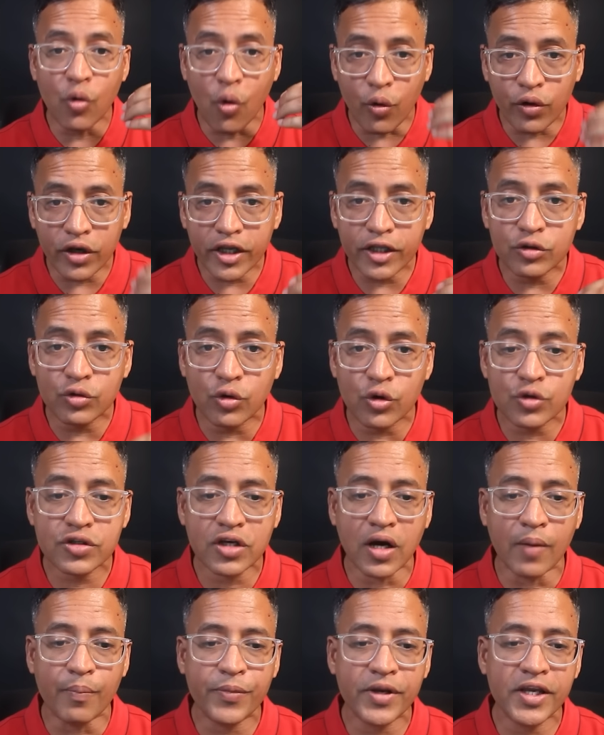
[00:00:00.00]
only those
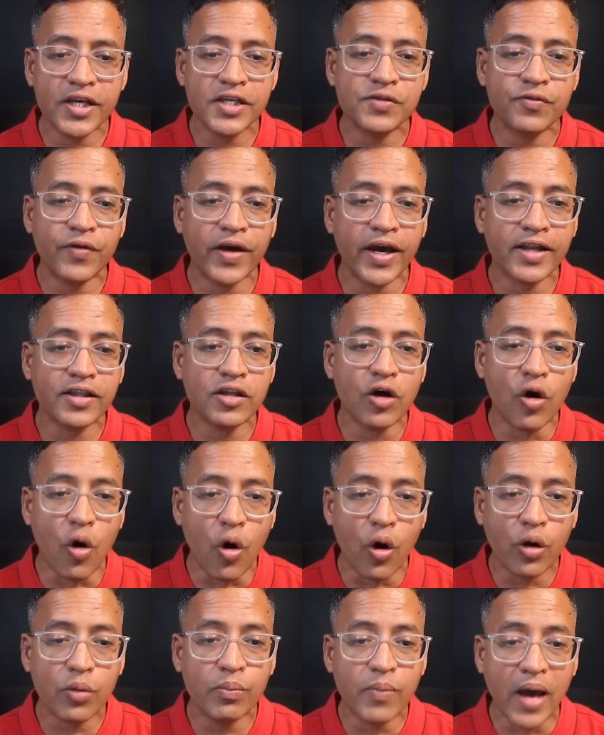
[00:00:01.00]
companies where the
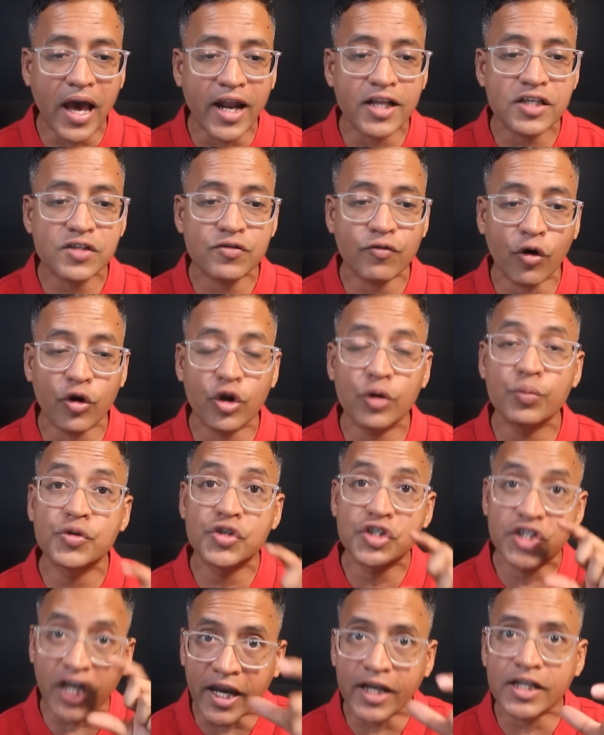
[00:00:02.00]
on balance
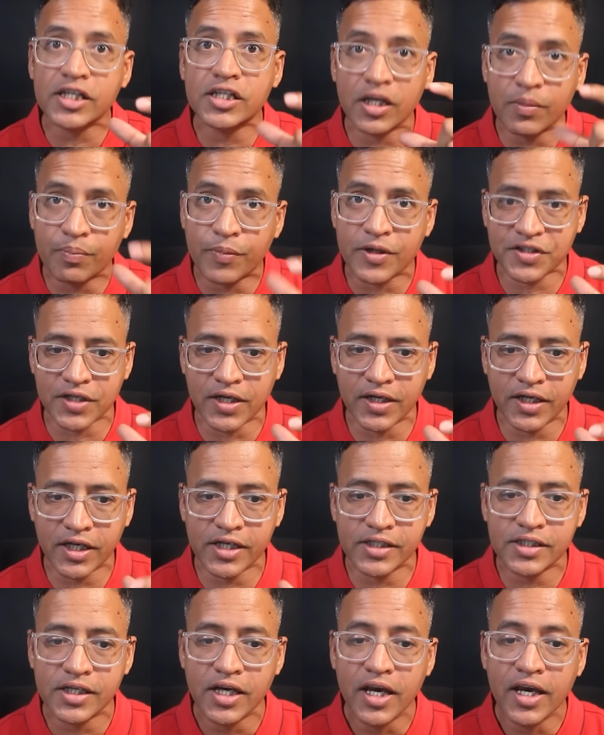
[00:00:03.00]
volume change in
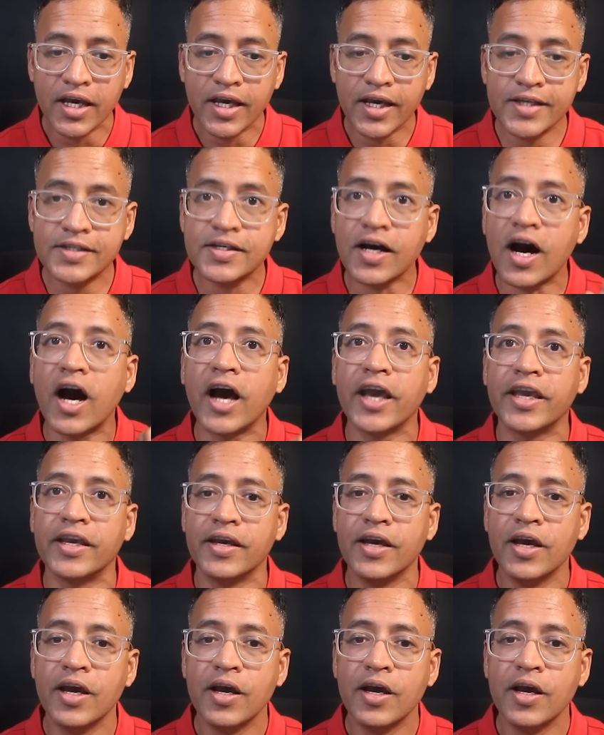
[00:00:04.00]
percentage is high,